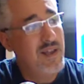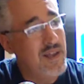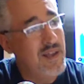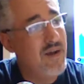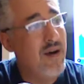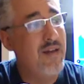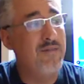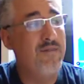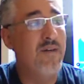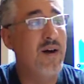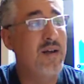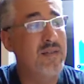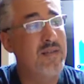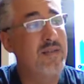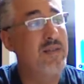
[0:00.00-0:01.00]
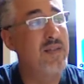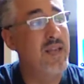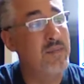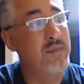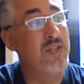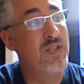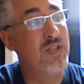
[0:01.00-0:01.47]
caught
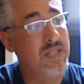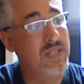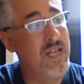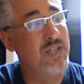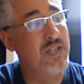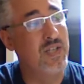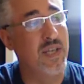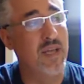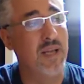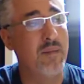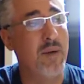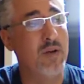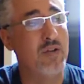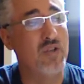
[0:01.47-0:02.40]
Faust's stage skit about